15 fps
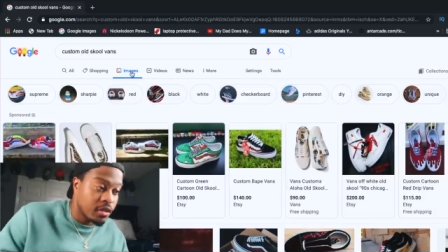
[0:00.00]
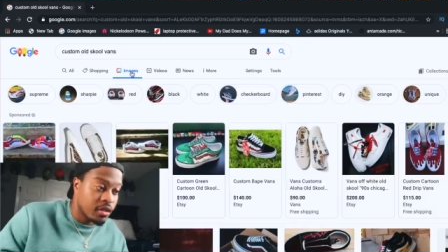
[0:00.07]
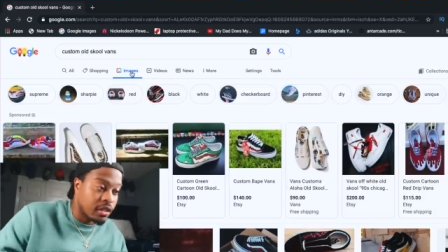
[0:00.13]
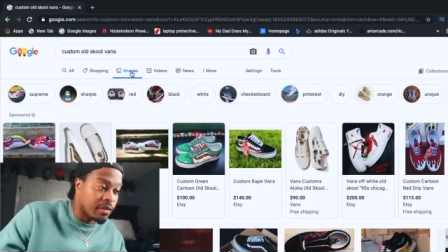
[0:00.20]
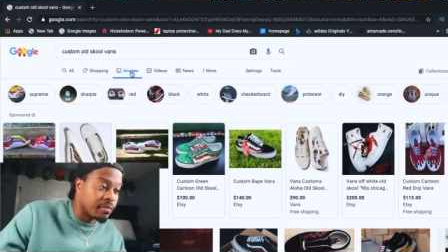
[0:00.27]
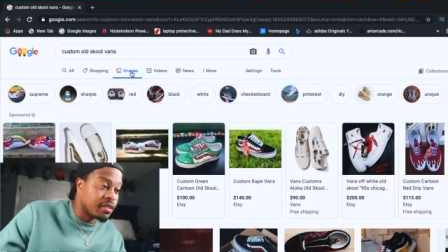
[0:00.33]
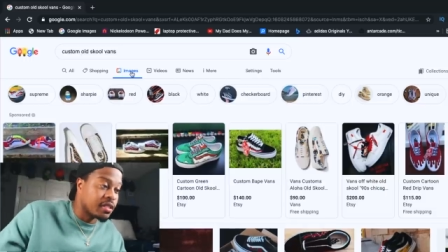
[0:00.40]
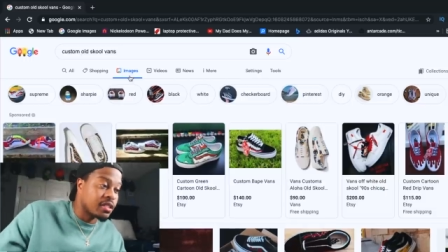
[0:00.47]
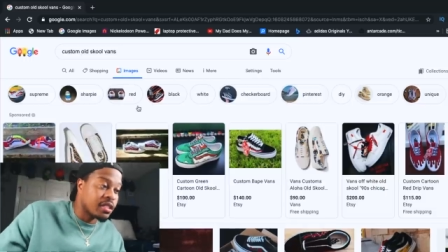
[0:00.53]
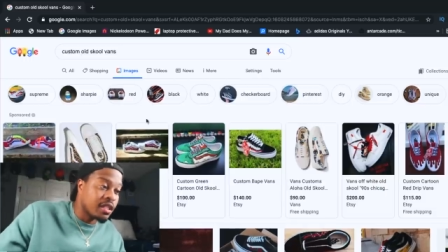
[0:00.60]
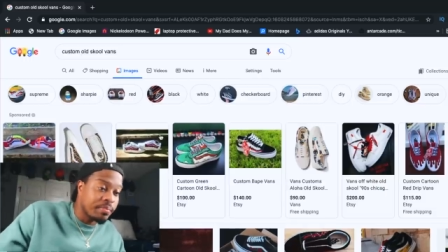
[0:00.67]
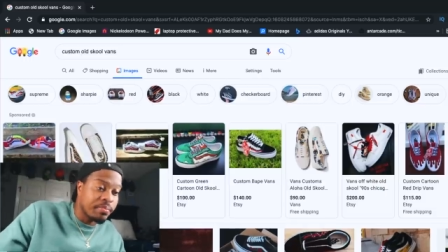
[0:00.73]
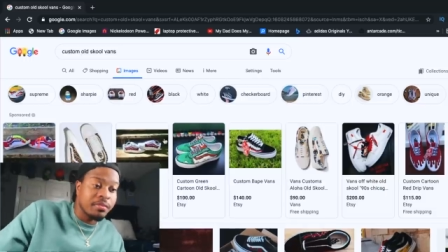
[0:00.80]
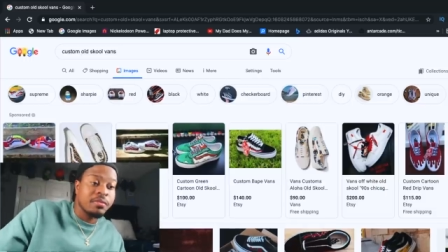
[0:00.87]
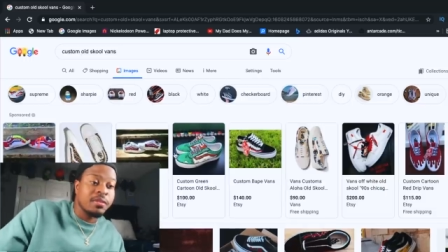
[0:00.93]
Some
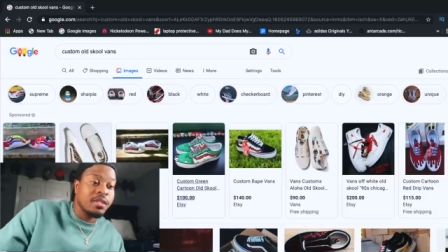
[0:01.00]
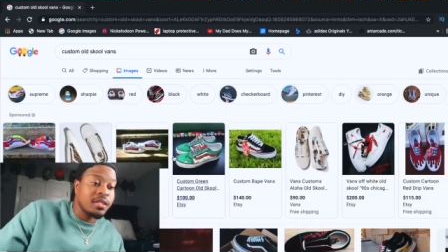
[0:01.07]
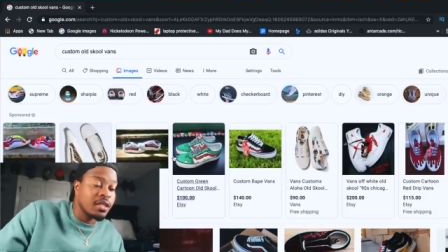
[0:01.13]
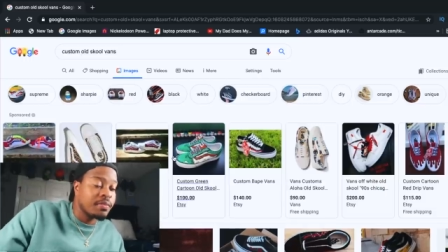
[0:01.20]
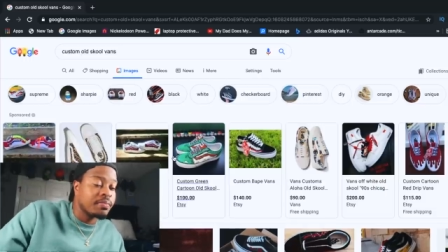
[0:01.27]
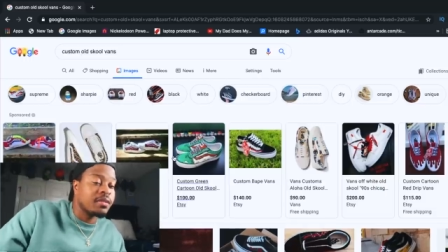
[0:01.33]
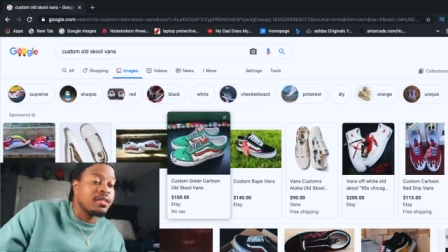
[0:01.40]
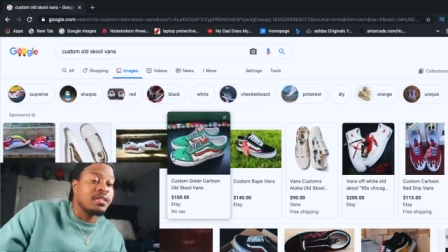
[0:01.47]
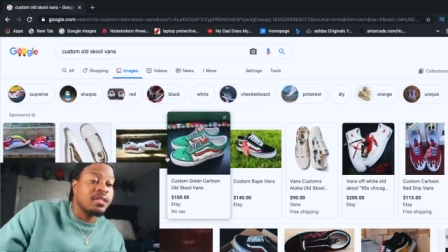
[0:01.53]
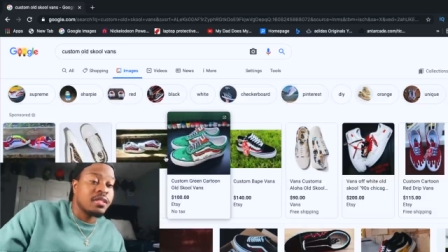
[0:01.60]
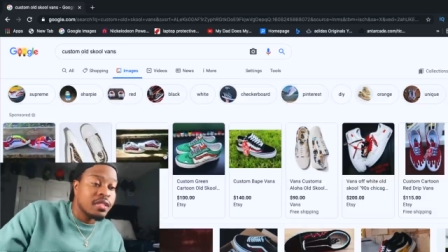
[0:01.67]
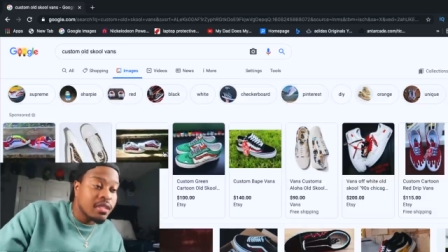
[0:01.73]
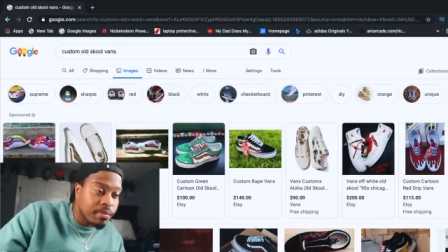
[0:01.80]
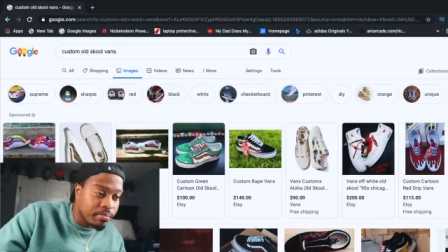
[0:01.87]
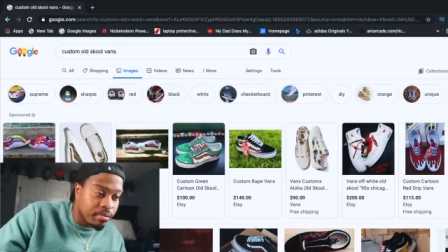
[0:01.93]
simple, something
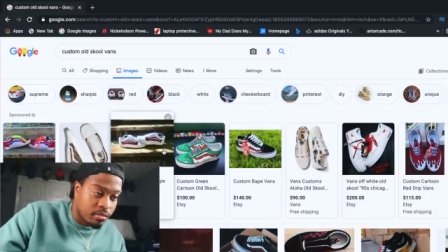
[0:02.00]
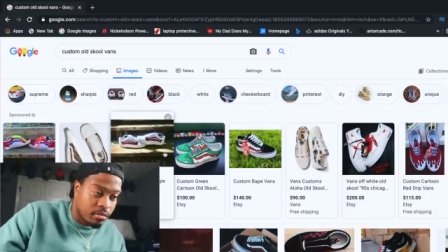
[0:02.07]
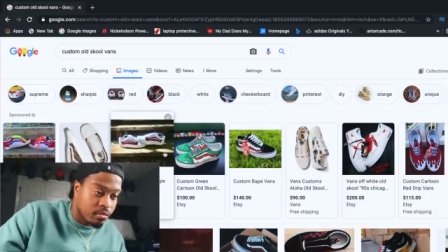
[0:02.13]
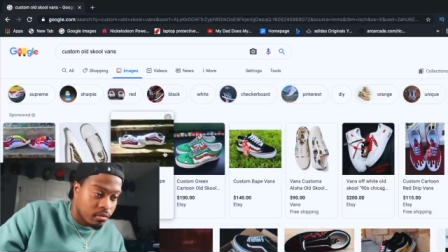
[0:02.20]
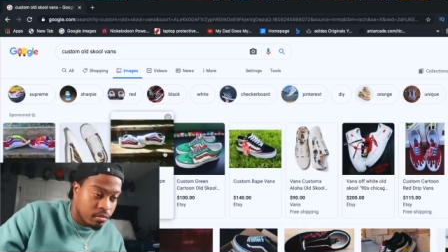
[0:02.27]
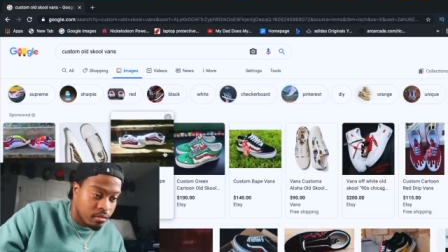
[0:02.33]
simple.